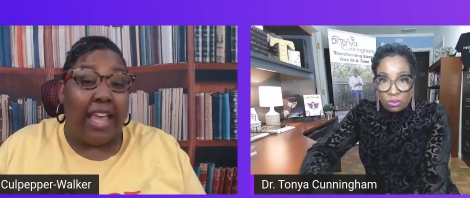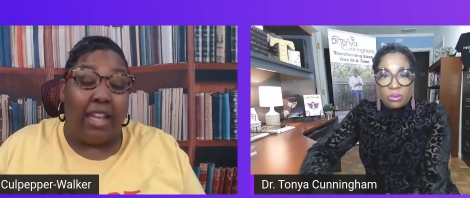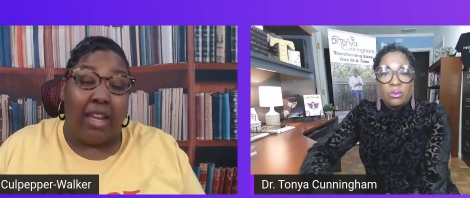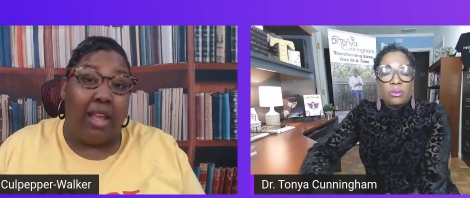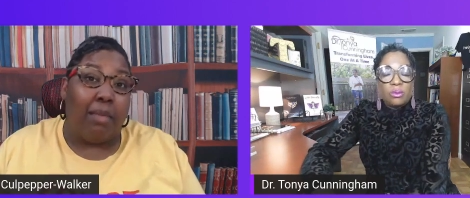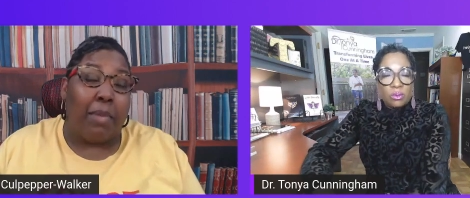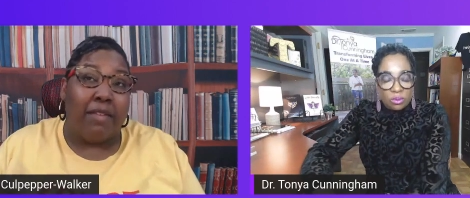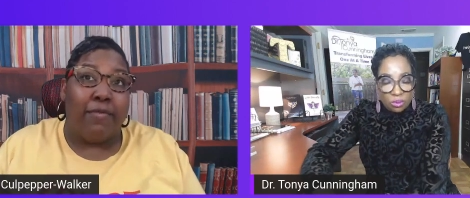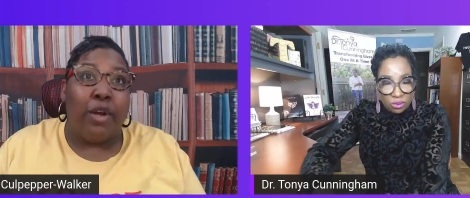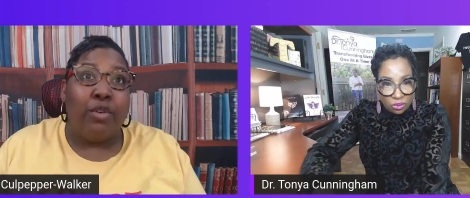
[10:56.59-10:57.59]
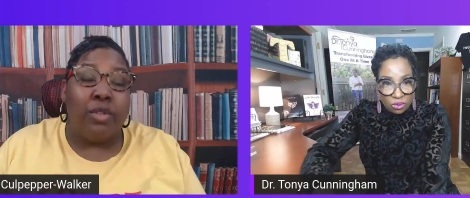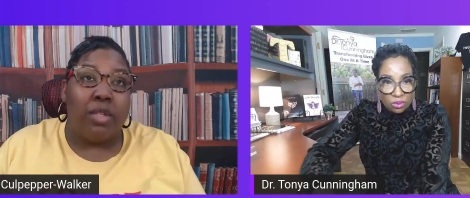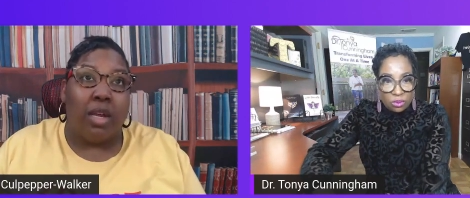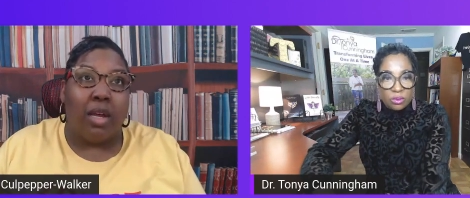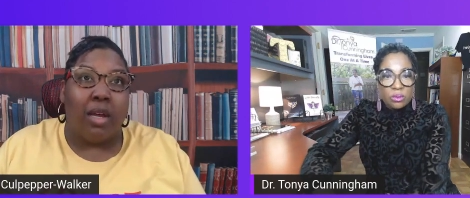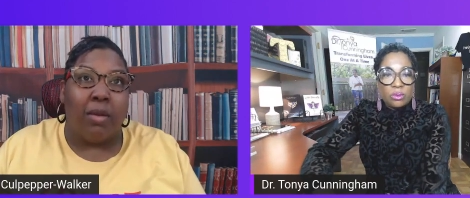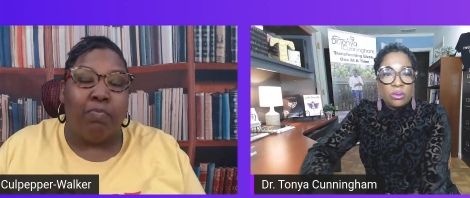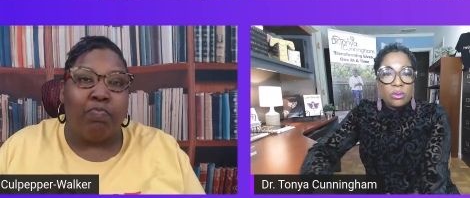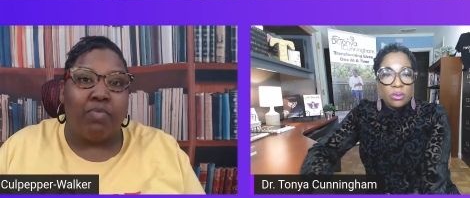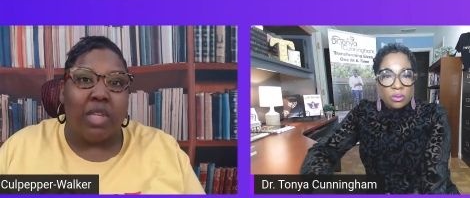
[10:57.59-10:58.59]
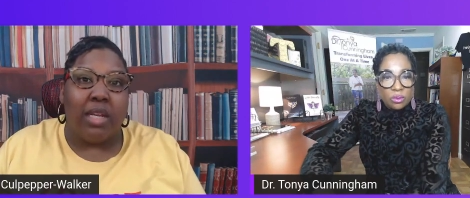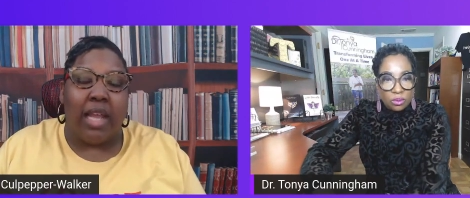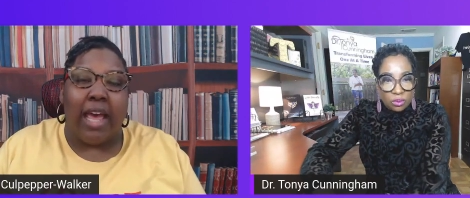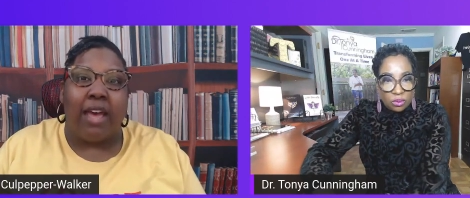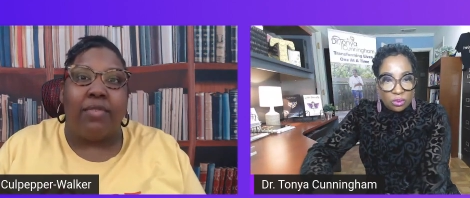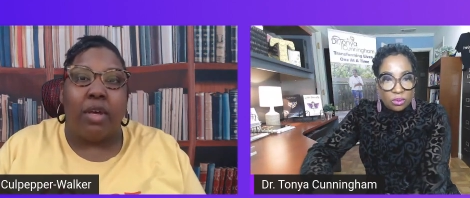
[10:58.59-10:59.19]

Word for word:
Speaker 1: And and my first um live